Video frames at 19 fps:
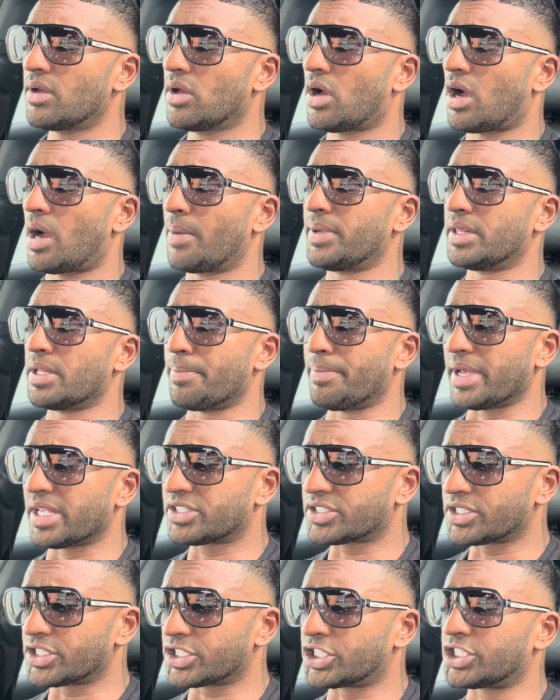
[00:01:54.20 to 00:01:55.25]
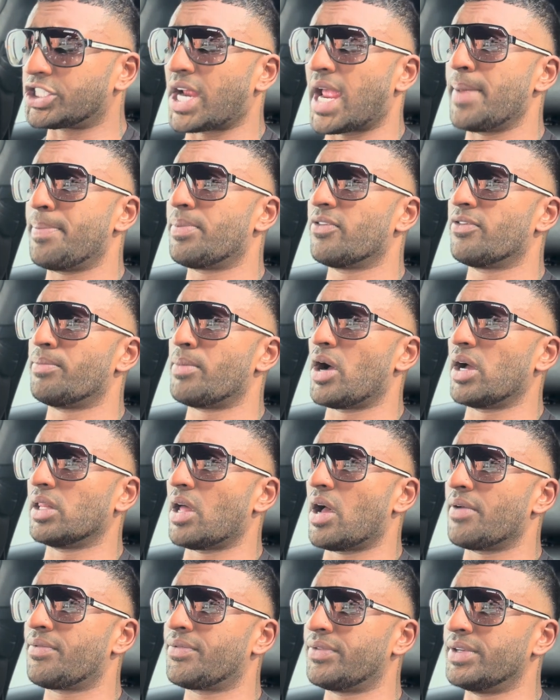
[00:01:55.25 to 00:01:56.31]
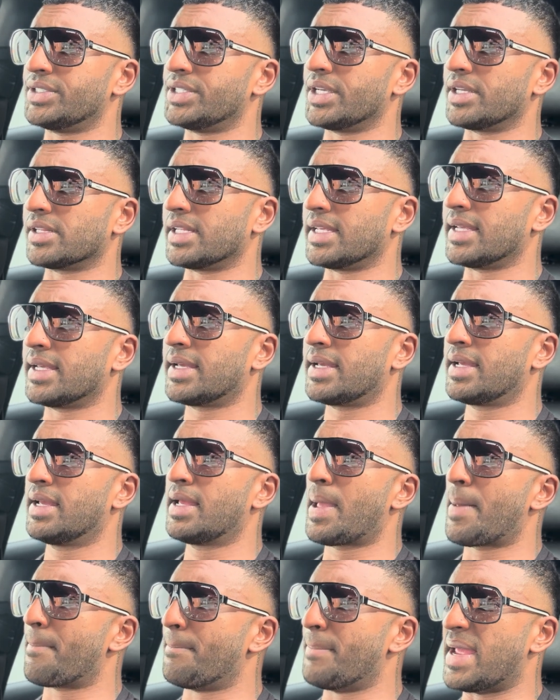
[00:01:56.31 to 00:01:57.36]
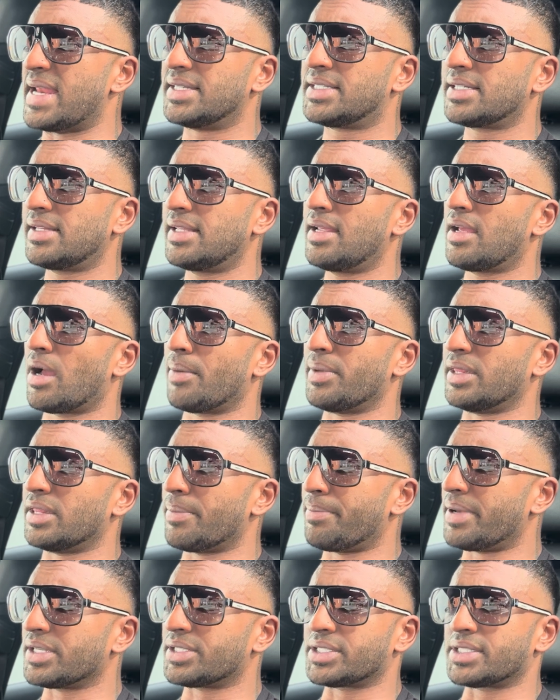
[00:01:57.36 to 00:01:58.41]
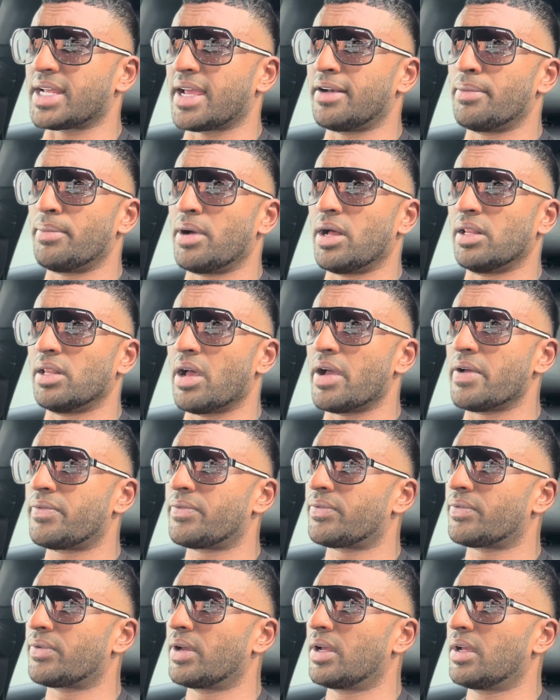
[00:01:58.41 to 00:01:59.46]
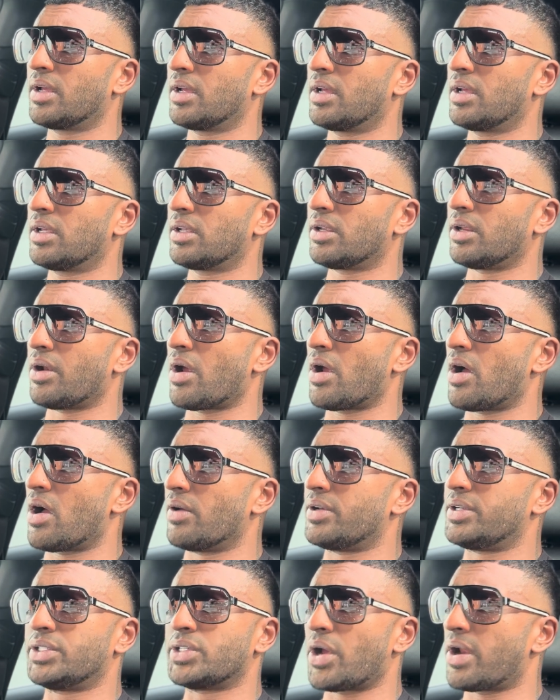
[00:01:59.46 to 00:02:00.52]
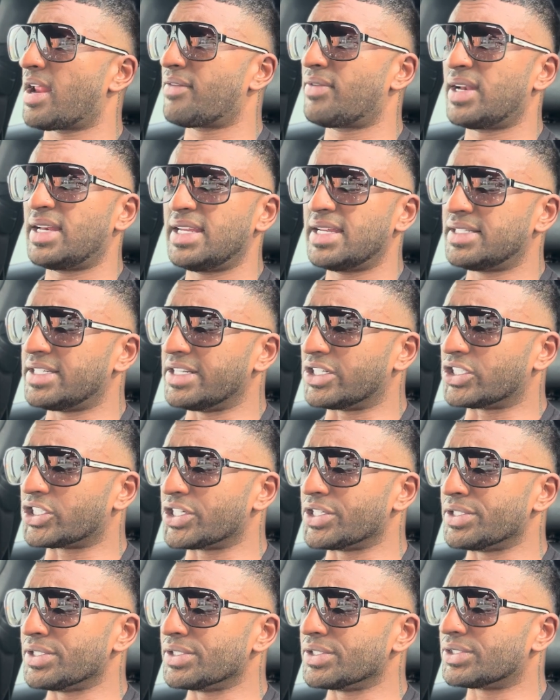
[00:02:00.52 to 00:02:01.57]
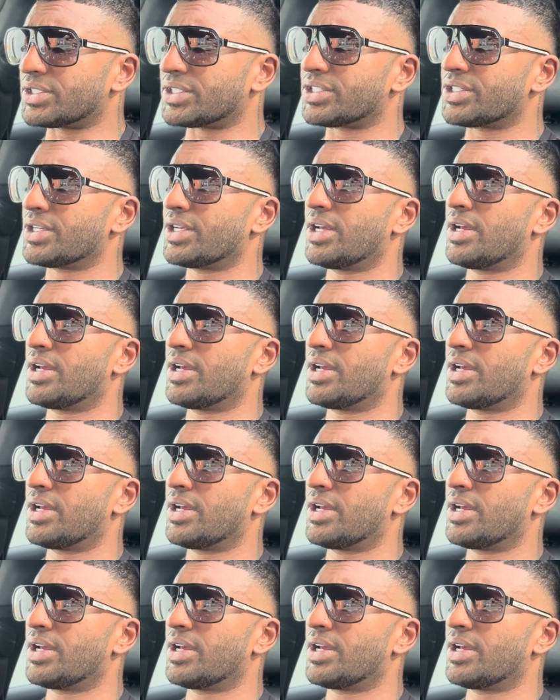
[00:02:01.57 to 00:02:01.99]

I'm in the best shape of my life physically. Mentally, I'm in the best state of my life. I don't have any addictions.